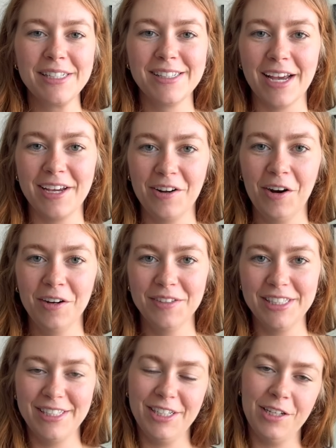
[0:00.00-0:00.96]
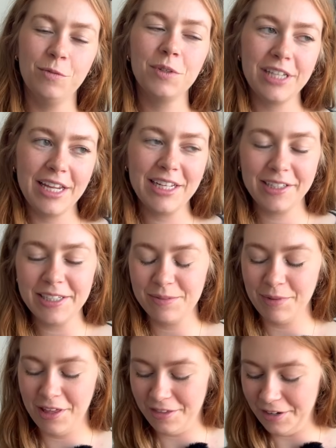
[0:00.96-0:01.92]
second harvest tee. Well, technically it's
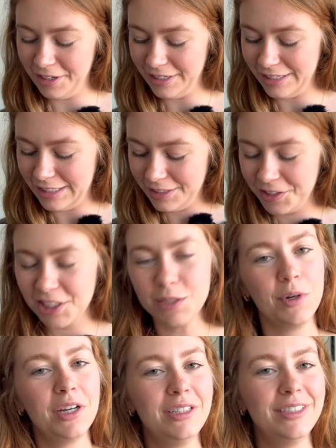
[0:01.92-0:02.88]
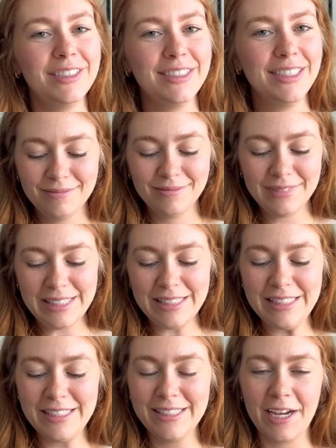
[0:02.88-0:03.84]
my 3rd. This is
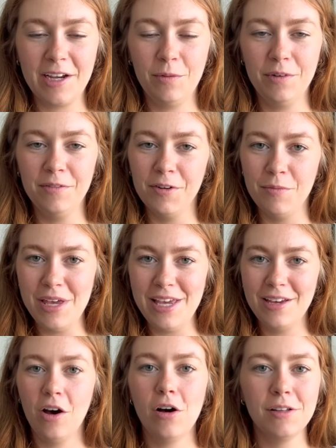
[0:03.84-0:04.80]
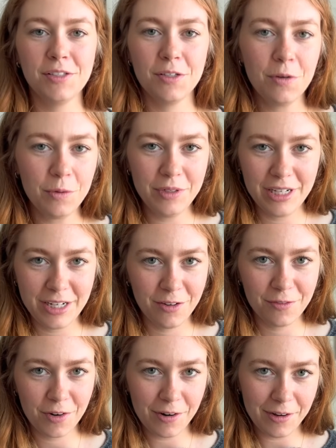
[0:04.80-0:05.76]
the second one for me. Also knitting
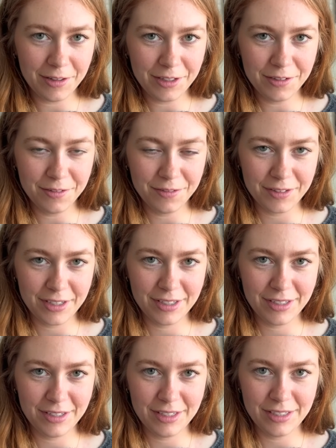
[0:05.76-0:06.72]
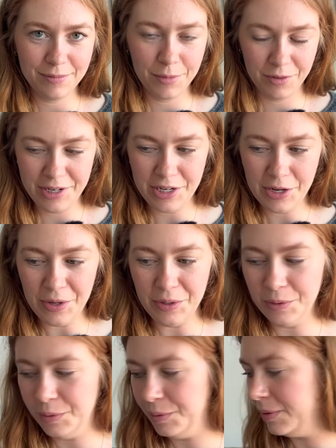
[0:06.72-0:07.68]
for Olive
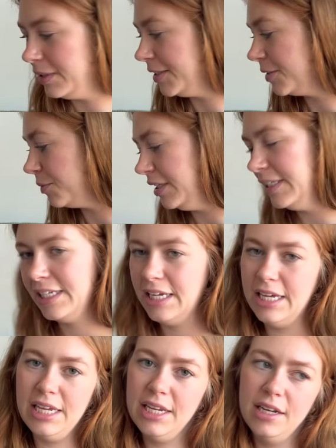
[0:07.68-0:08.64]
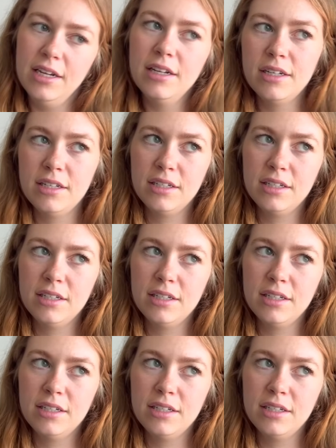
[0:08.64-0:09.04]
Merino. This one is in